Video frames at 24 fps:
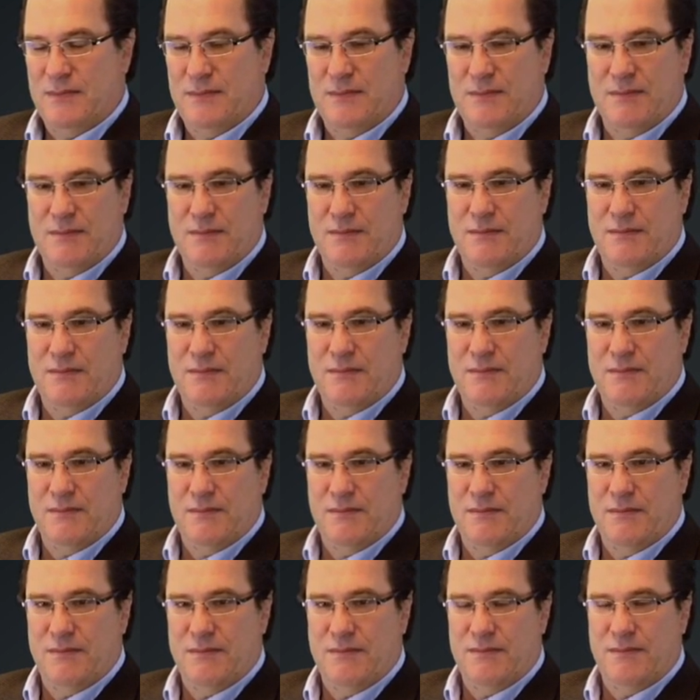Customer
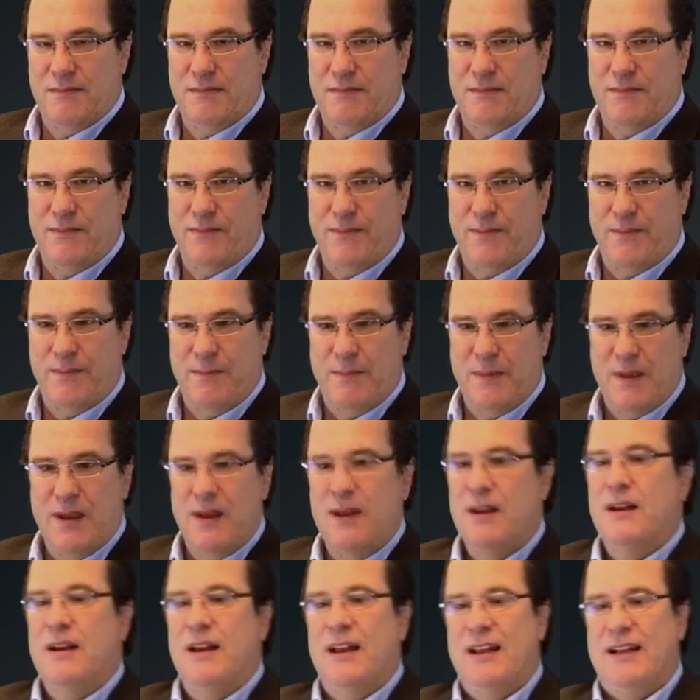very satisfied.
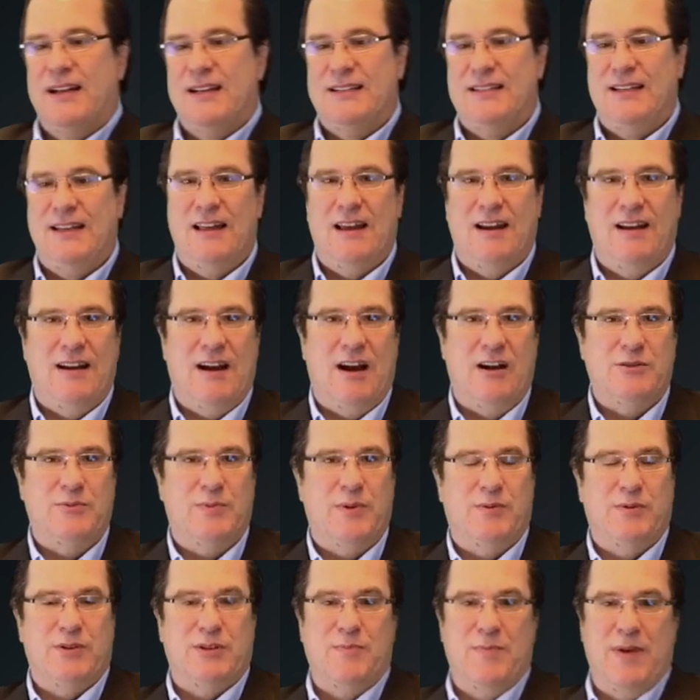And you can see that
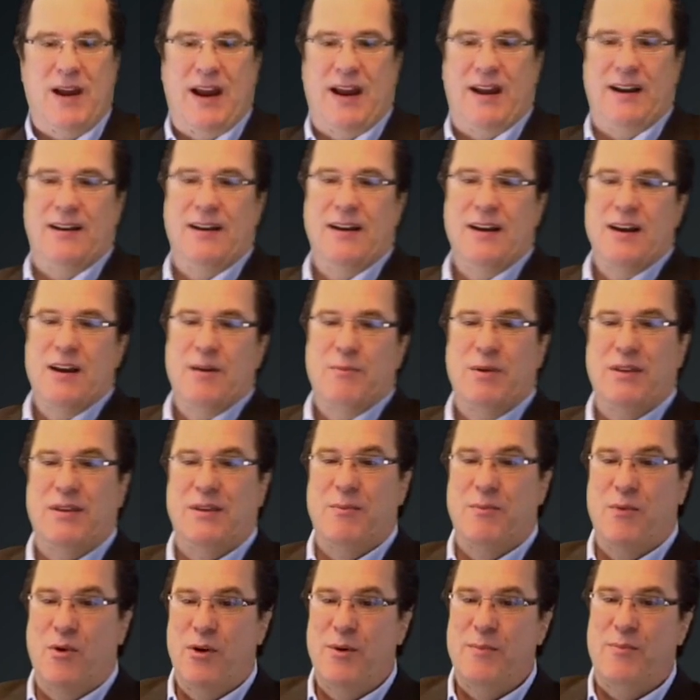announcement was made. But the
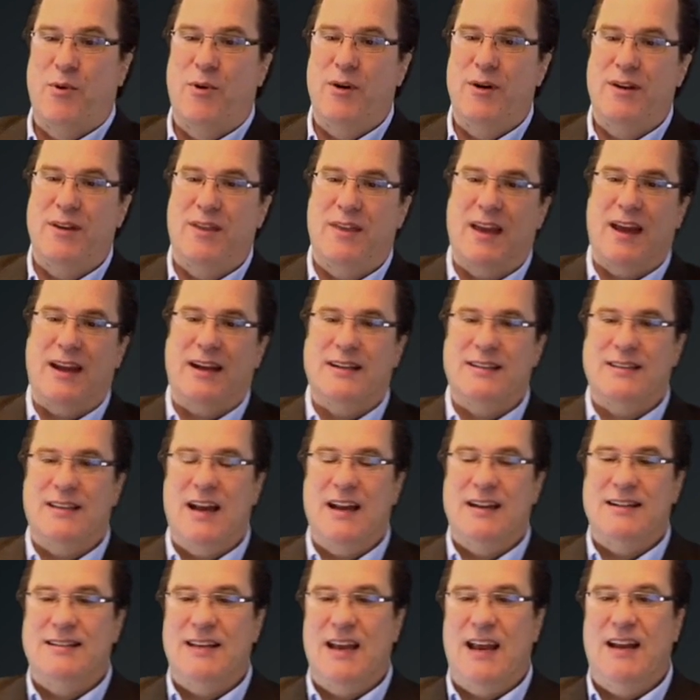more important thing is
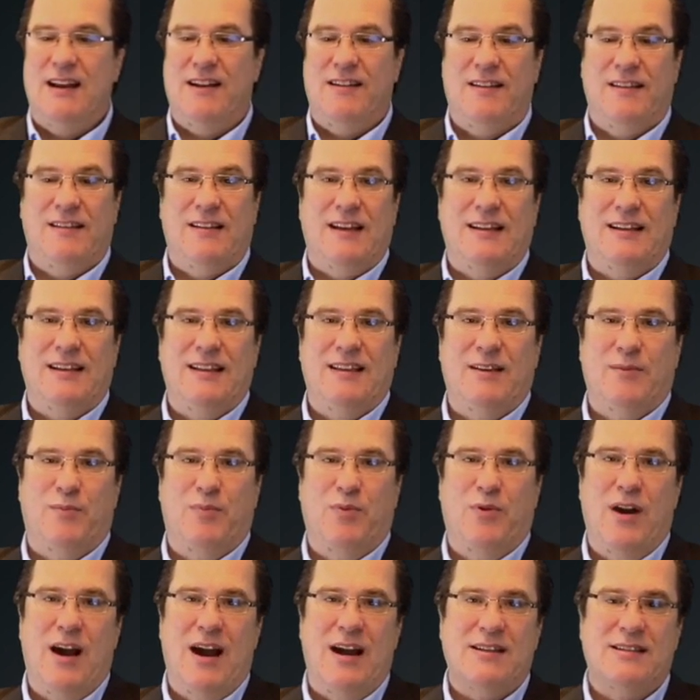that data that they did the
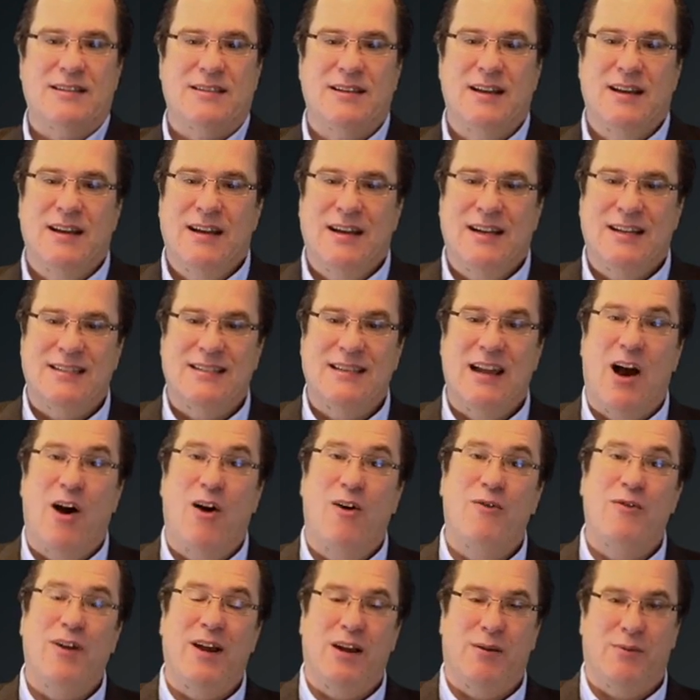press is now
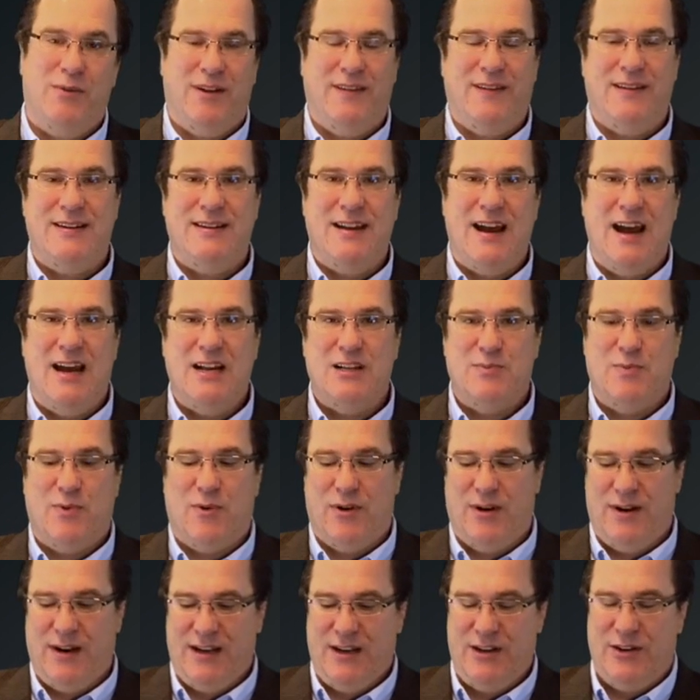available on the
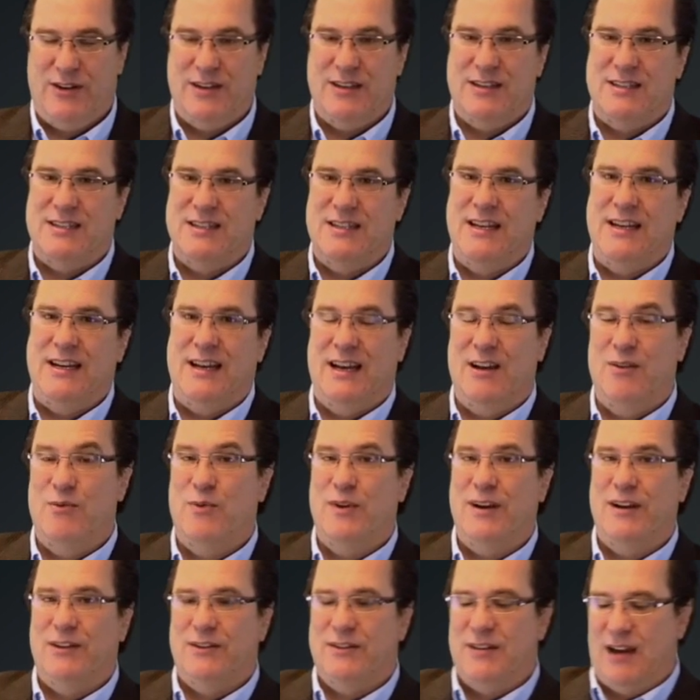dashboard, and you can see in
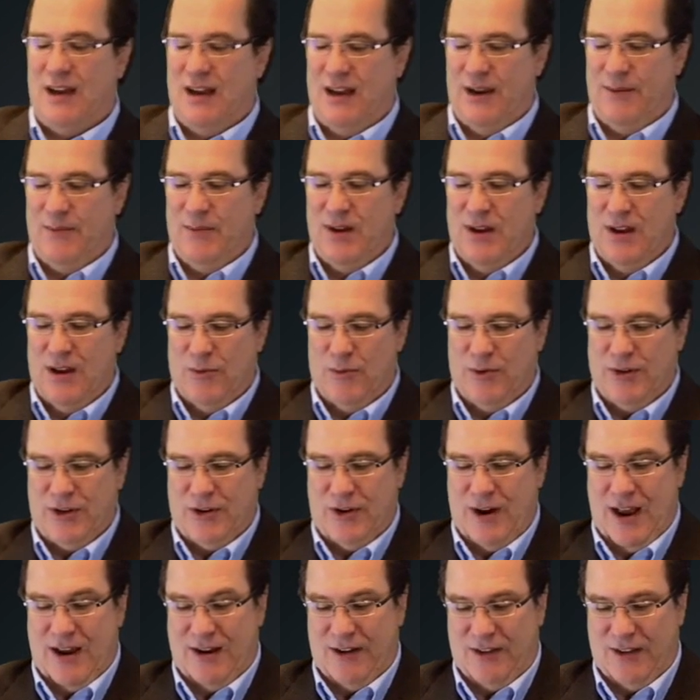real time what your
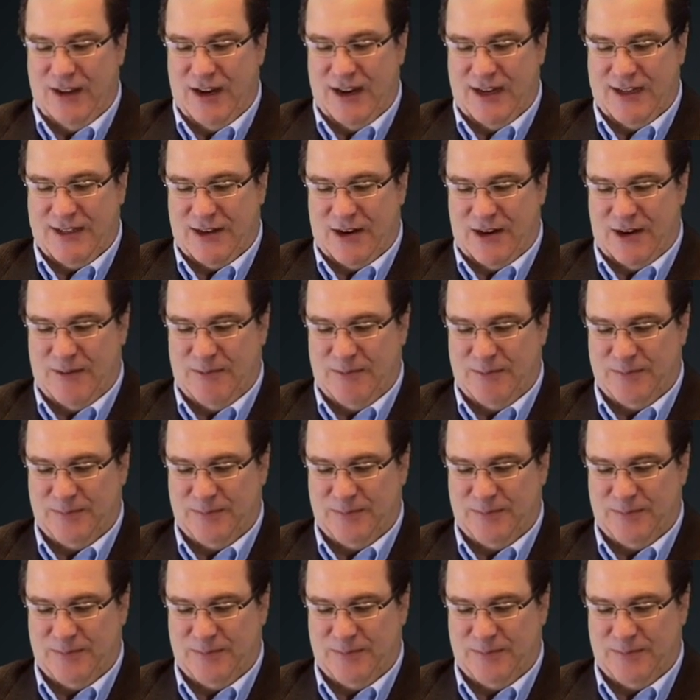analytics are.